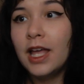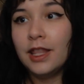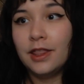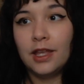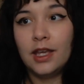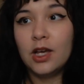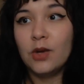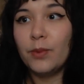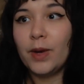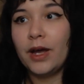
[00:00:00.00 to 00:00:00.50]

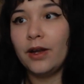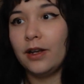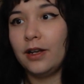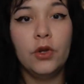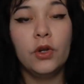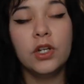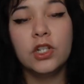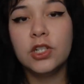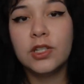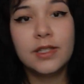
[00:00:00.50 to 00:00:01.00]
Think about it.
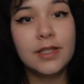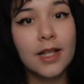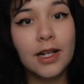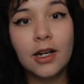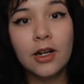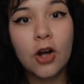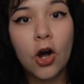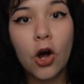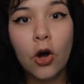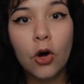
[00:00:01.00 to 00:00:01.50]
You could just sit
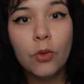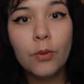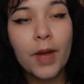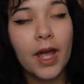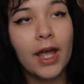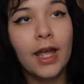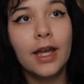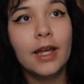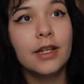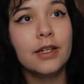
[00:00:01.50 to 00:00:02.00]
at home
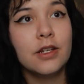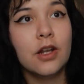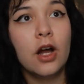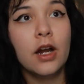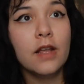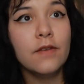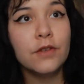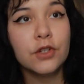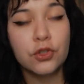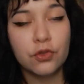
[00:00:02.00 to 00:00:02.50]
and
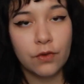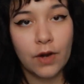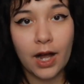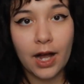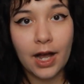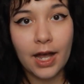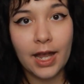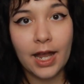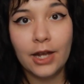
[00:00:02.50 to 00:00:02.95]
not even try,